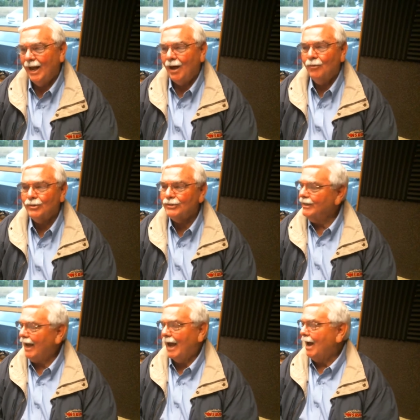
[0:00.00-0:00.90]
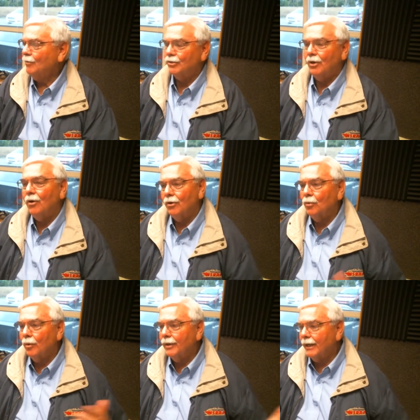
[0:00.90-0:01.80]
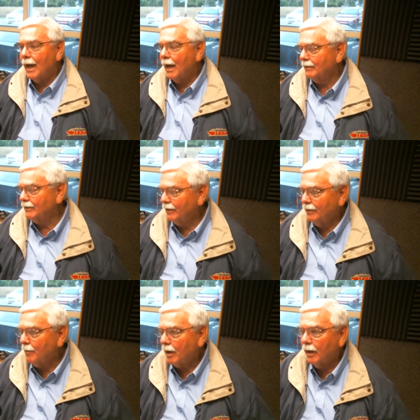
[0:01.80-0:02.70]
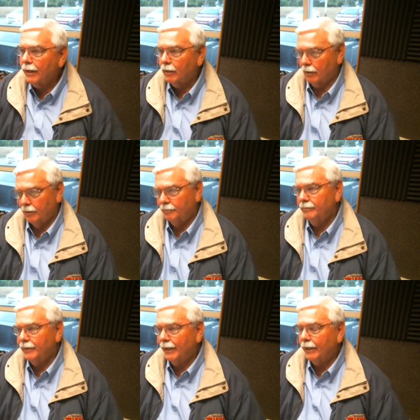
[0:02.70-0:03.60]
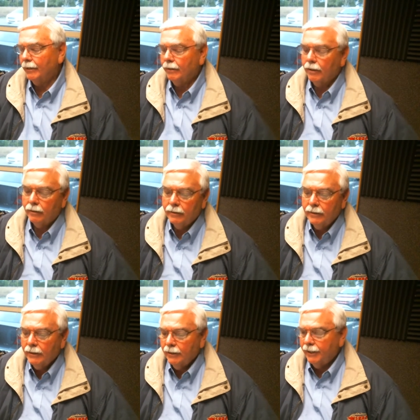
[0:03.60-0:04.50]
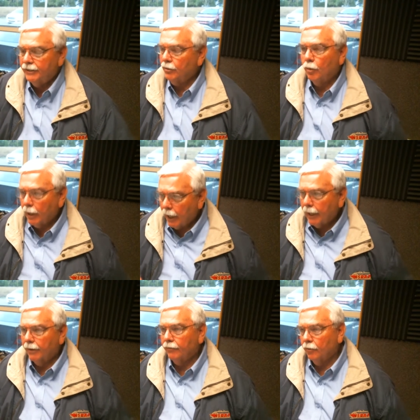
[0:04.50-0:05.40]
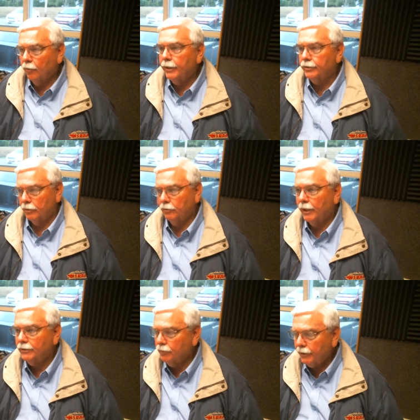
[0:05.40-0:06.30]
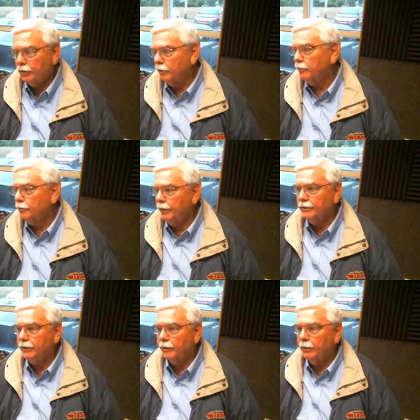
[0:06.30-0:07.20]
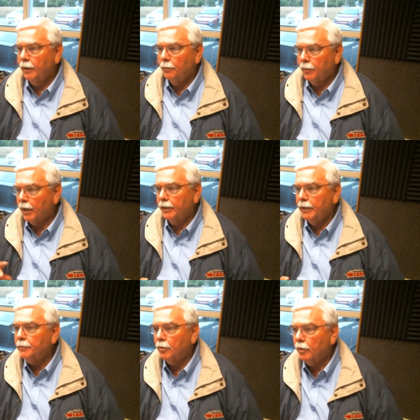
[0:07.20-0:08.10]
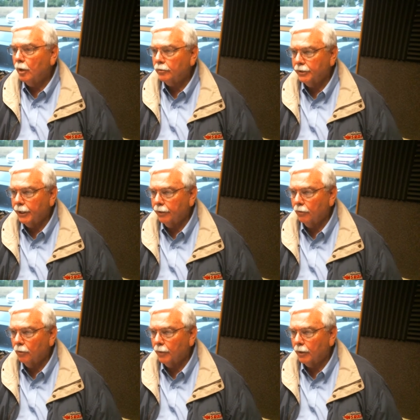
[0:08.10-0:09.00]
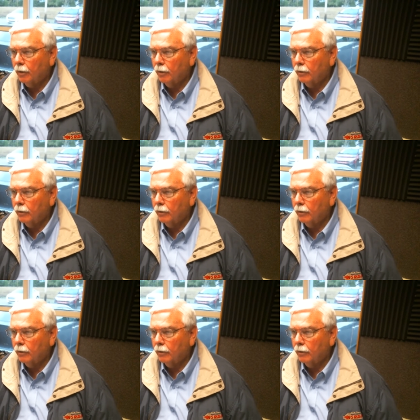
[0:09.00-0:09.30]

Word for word: I was talking to one of the guys in the Model A Club, and he said, well, I have it original. And I said, well, that's cool. He said, but I did put an alternator on my car.